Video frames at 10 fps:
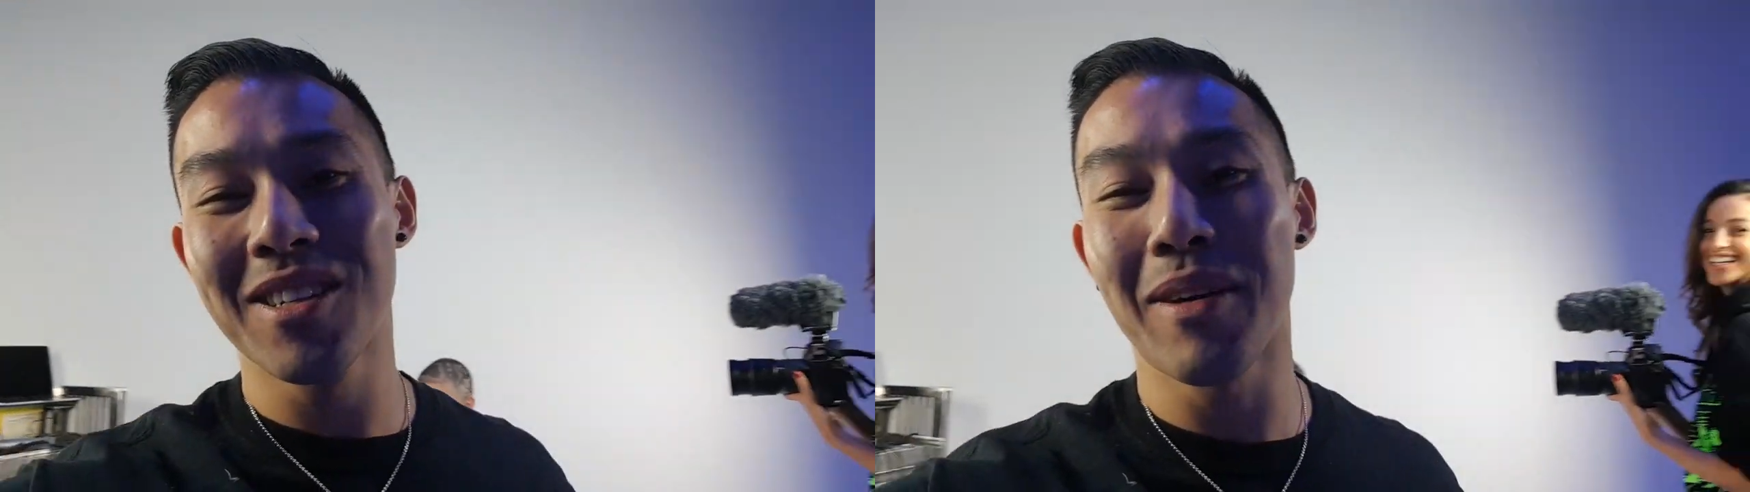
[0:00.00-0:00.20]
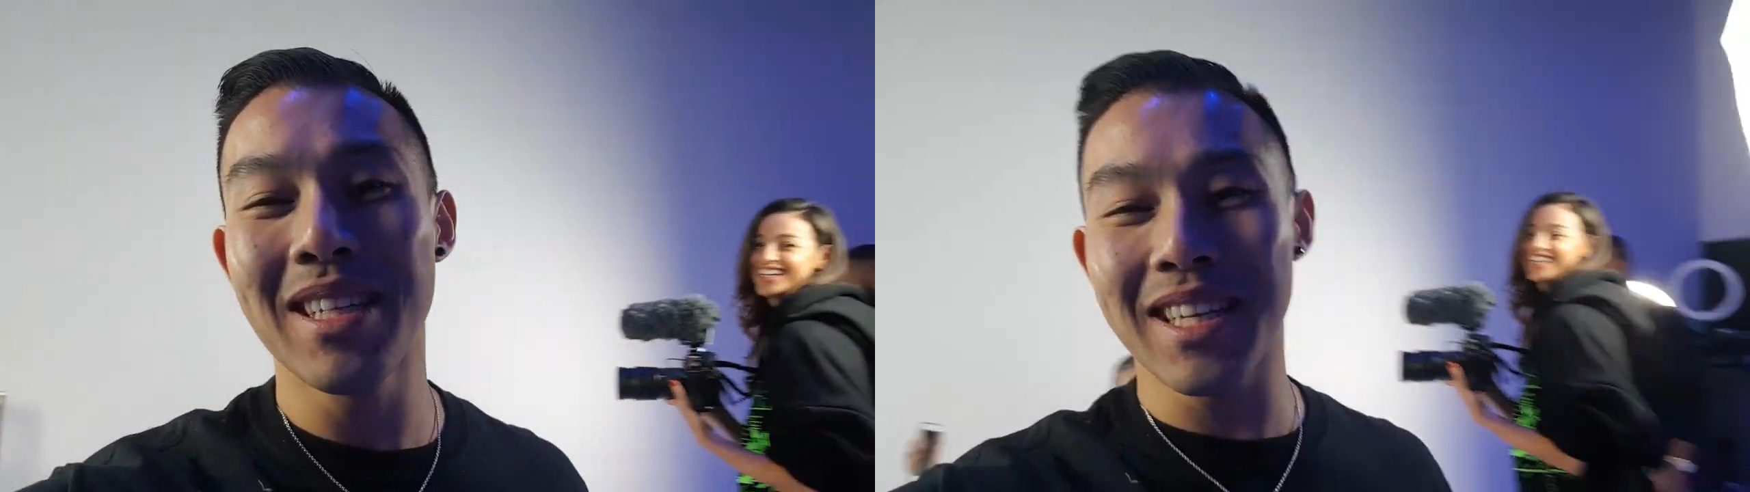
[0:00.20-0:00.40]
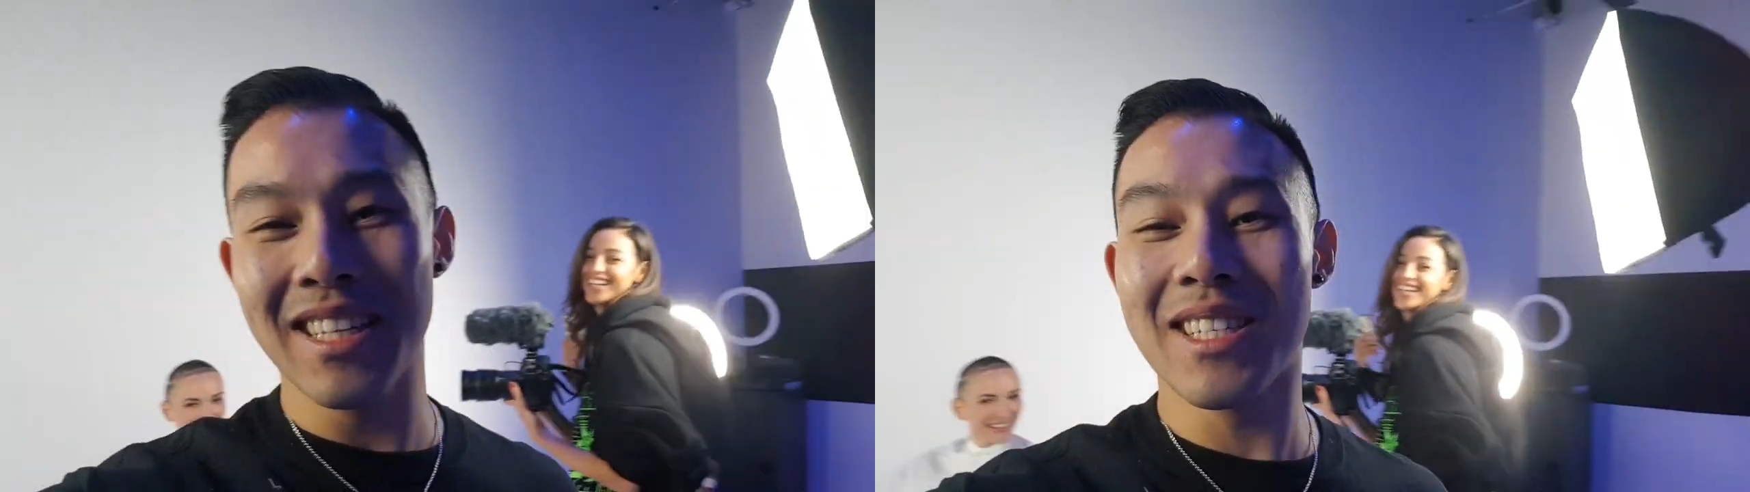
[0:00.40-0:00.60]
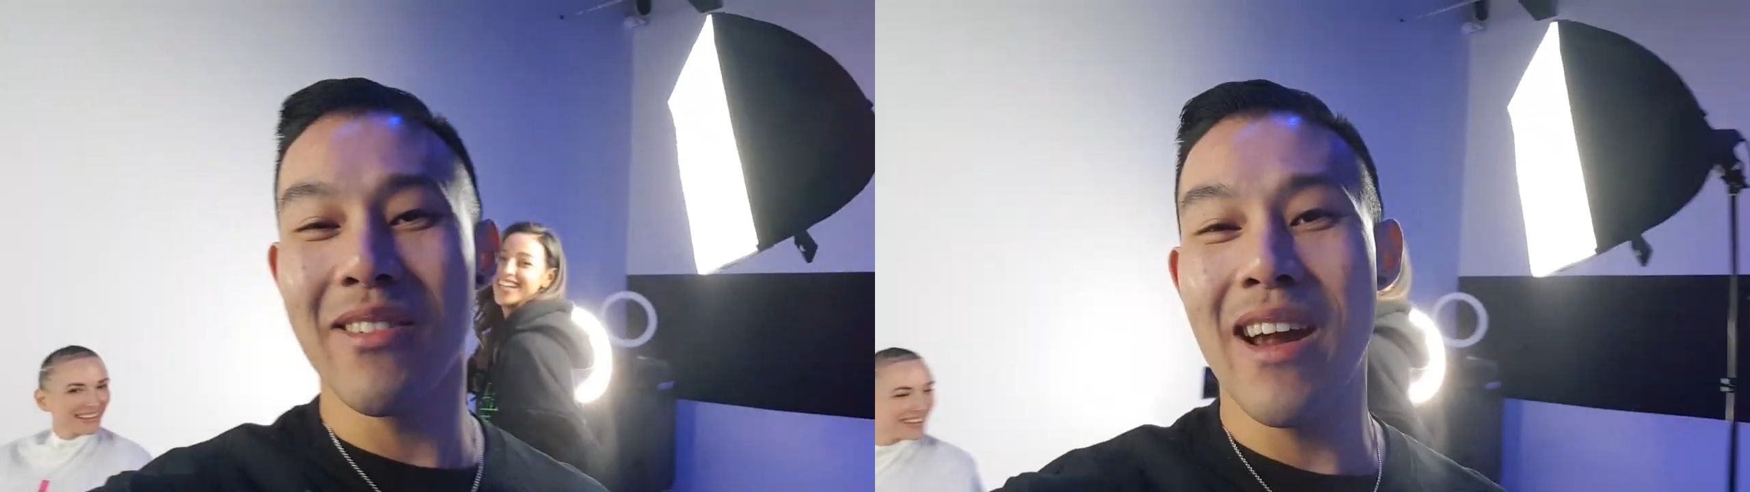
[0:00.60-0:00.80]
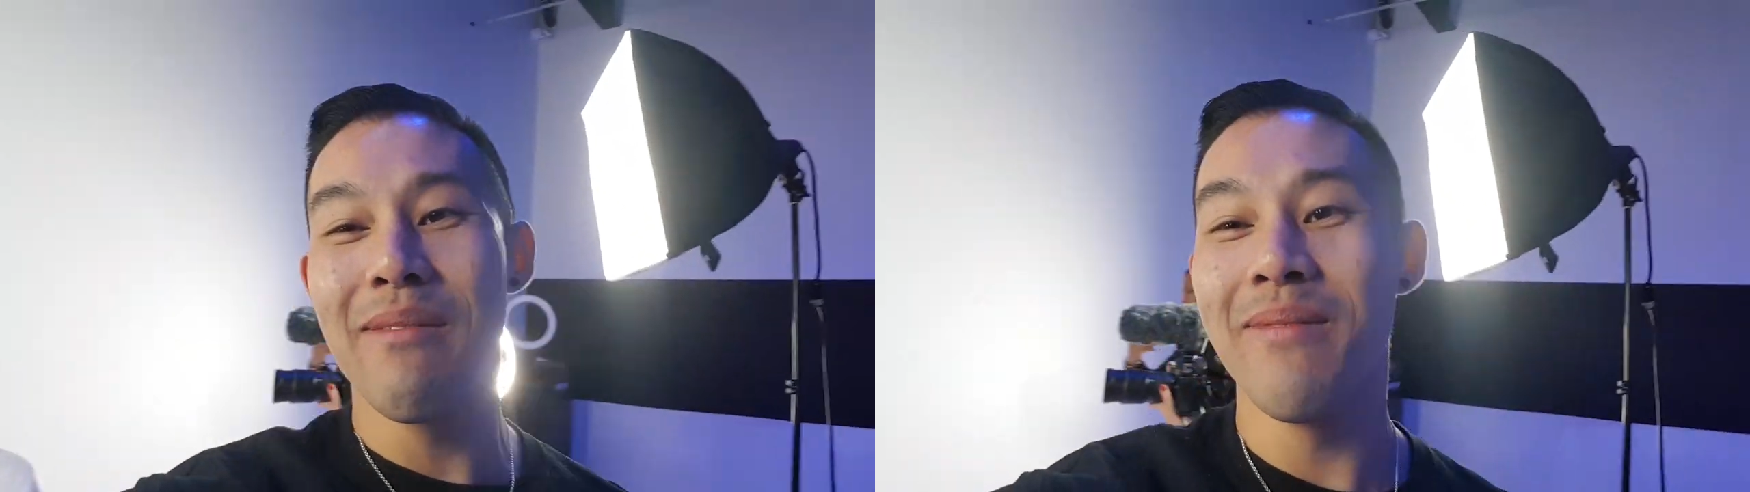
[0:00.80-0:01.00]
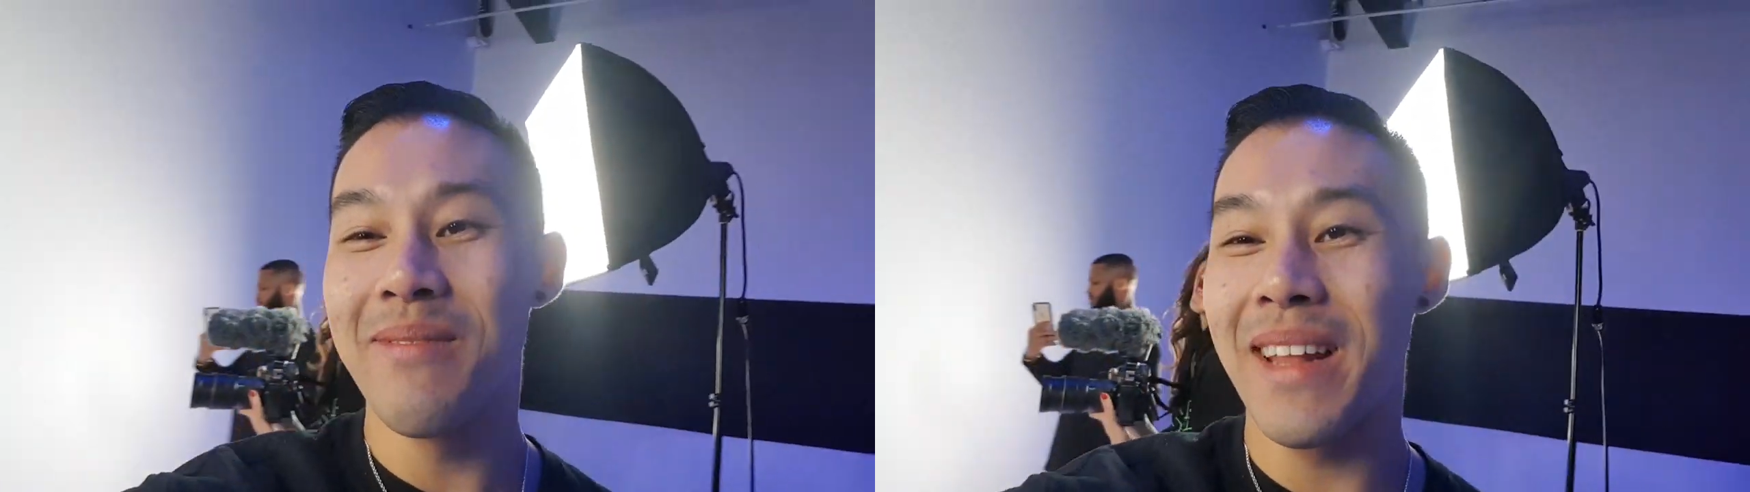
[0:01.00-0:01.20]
Dwight's Instagram.